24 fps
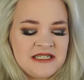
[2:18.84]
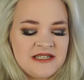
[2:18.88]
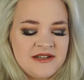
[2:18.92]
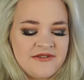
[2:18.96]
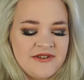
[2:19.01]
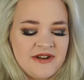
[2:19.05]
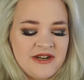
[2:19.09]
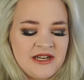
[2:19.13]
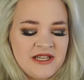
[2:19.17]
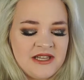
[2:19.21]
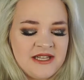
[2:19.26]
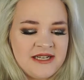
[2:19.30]
a
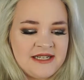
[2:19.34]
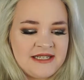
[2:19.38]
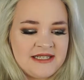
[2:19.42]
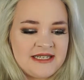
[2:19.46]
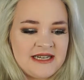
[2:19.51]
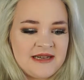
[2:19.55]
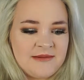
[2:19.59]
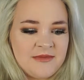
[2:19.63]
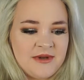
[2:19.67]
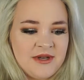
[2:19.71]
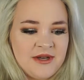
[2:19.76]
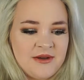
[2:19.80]
very long
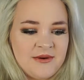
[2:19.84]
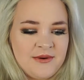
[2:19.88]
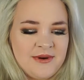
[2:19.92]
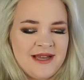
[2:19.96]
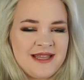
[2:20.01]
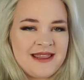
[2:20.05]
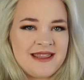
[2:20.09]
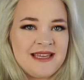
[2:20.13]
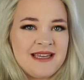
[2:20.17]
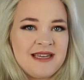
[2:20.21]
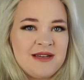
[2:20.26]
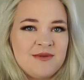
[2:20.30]
time ago.
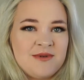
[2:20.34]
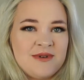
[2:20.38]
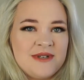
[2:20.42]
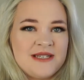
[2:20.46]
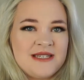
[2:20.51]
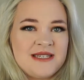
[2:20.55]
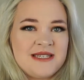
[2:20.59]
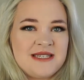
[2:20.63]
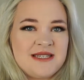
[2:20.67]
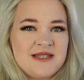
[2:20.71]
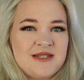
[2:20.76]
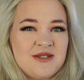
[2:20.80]
I think it
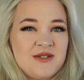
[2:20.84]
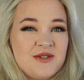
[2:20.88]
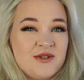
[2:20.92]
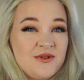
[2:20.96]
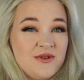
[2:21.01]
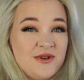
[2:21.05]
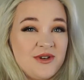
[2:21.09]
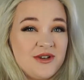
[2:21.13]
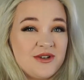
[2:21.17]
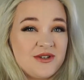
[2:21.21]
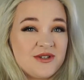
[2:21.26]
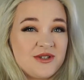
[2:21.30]
was
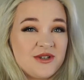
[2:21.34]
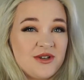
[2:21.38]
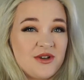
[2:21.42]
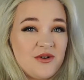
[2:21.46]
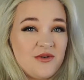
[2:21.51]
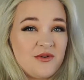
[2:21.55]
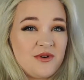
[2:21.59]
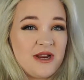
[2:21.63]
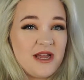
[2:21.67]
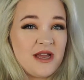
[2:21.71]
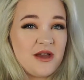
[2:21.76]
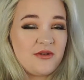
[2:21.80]
2 years
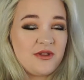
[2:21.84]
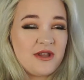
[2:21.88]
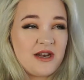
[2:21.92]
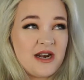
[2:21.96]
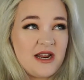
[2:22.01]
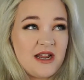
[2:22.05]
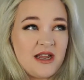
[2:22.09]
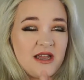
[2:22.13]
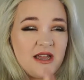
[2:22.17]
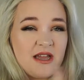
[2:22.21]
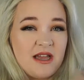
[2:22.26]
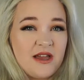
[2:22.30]
ago now that
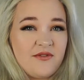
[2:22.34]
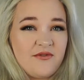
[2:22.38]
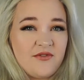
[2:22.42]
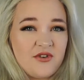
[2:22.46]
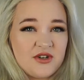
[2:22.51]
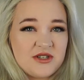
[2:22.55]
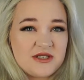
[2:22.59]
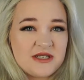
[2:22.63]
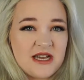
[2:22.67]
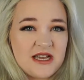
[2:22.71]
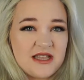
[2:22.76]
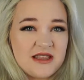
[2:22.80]
I
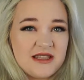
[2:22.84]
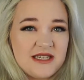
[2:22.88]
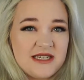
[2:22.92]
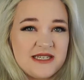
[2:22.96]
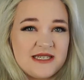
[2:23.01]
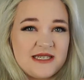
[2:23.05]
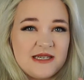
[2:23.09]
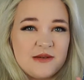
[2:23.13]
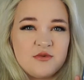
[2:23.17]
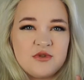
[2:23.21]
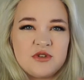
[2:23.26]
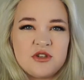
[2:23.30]
first got
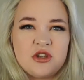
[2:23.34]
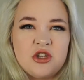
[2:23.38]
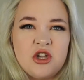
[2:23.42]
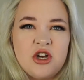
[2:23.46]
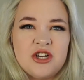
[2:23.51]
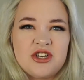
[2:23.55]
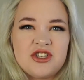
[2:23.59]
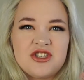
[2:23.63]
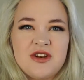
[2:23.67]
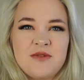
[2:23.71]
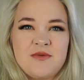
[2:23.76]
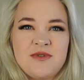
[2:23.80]
this. It was
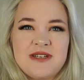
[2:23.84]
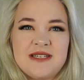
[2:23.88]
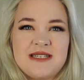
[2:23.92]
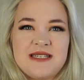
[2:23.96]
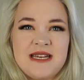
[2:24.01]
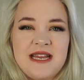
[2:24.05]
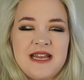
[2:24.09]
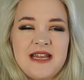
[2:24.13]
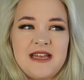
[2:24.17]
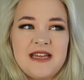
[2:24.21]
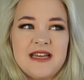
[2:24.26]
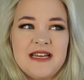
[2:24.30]
launched, I want to
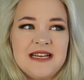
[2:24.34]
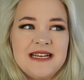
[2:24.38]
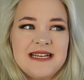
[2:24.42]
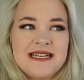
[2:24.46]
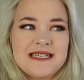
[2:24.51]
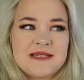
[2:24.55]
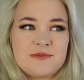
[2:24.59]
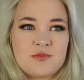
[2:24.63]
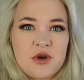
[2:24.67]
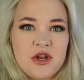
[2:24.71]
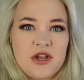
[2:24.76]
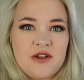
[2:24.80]
say,
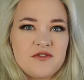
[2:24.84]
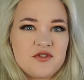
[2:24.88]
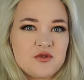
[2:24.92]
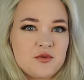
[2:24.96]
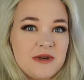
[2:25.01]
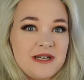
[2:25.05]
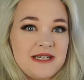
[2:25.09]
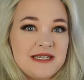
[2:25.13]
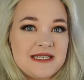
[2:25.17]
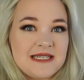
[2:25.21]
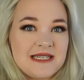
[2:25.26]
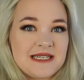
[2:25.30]
spring of
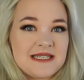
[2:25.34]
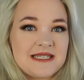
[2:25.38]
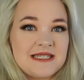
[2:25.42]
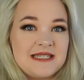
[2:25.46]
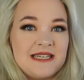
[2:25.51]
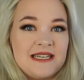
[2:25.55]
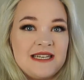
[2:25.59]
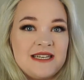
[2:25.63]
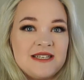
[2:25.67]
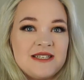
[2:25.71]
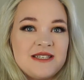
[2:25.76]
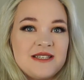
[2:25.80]

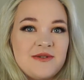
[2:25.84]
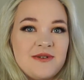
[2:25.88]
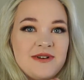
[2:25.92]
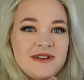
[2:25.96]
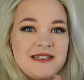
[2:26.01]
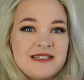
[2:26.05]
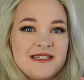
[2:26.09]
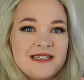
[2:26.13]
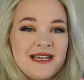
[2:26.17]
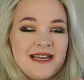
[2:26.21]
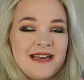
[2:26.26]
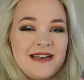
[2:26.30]
2016, so I
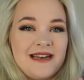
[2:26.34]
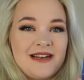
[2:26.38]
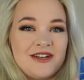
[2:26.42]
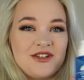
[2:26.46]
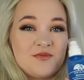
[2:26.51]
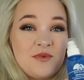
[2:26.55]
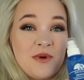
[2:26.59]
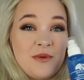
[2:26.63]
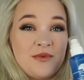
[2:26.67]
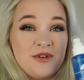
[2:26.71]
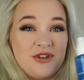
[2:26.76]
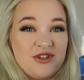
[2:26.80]
decided I
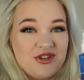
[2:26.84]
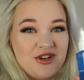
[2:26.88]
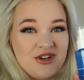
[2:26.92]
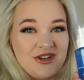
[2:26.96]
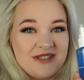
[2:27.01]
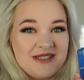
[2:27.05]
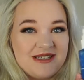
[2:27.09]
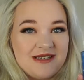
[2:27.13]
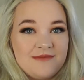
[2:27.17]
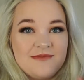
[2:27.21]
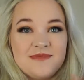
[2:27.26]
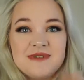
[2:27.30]
should probably
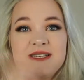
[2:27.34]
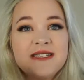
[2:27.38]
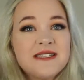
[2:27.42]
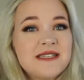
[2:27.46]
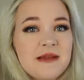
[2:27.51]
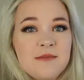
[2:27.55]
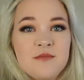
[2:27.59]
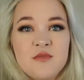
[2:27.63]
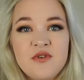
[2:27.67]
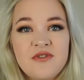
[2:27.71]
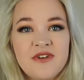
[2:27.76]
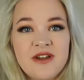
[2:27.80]
toss him. Since
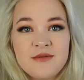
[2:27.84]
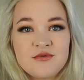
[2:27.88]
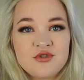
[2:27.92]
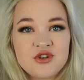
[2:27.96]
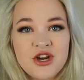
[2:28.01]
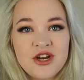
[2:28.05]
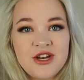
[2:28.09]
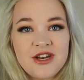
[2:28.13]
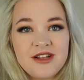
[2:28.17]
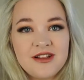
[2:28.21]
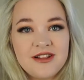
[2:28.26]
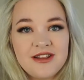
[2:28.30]
I'm moving, I'm
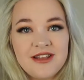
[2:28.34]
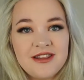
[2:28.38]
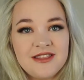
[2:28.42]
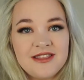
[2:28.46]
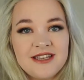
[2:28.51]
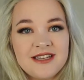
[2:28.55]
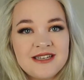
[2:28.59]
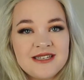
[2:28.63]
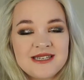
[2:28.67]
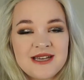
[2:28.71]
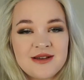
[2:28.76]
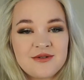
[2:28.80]
trying to clean
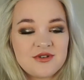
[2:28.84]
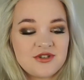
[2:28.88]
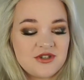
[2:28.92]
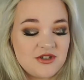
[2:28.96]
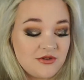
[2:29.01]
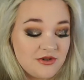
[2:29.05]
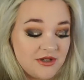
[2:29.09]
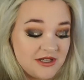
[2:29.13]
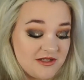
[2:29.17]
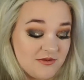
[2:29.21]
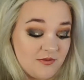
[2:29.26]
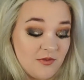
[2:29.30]
things out
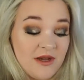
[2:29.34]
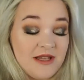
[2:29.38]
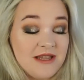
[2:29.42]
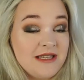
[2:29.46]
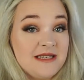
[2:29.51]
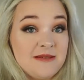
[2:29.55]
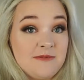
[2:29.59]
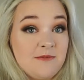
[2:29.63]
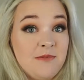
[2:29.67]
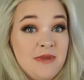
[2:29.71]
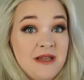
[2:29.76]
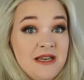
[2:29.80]
too. That's why
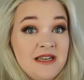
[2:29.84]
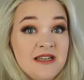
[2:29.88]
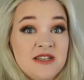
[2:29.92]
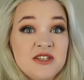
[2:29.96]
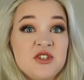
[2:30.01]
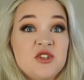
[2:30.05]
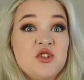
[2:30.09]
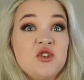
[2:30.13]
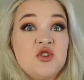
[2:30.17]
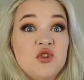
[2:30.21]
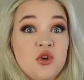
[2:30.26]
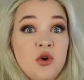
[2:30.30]
this bin
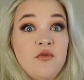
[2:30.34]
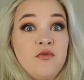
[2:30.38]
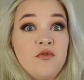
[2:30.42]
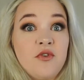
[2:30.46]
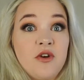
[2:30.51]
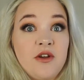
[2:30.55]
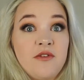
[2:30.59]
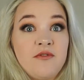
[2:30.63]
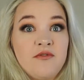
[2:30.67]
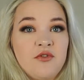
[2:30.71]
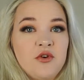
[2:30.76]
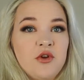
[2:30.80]
is so
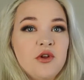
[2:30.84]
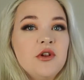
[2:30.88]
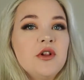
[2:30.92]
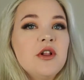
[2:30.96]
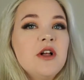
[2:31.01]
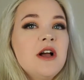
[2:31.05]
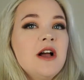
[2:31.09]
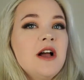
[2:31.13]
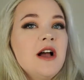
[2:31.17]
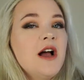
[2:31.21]
freaking full.